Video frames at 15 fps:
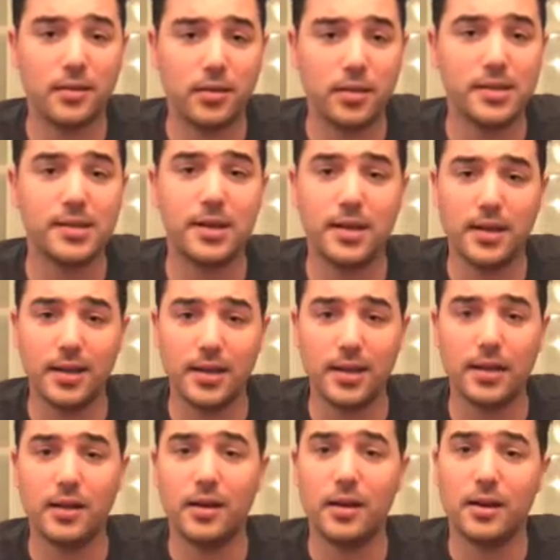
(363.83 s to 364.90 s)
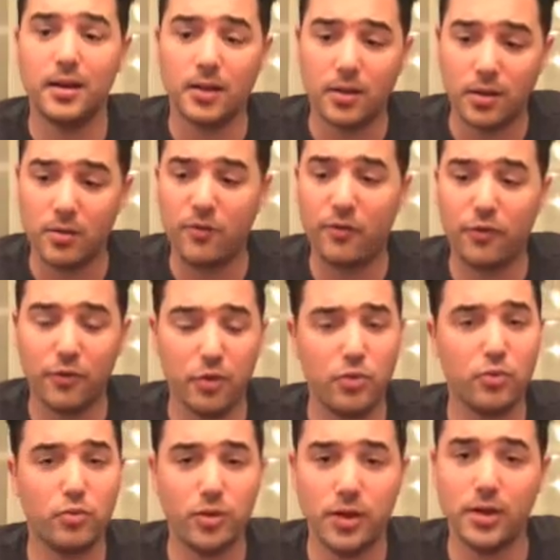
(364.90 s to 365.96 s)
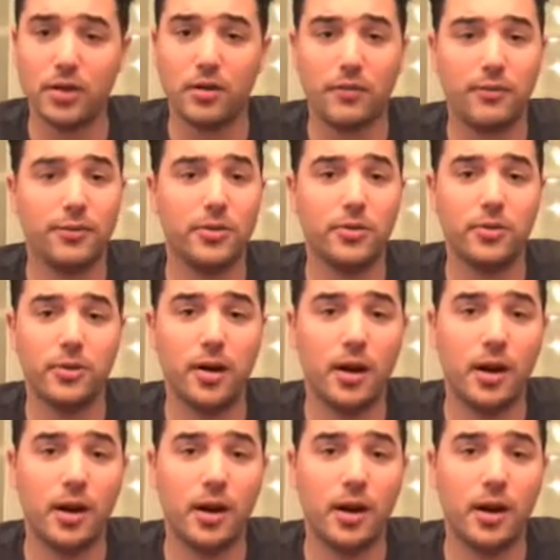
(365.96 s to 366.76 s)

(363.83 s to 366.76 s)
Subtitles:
Good acidity, good fruit, really good fruit.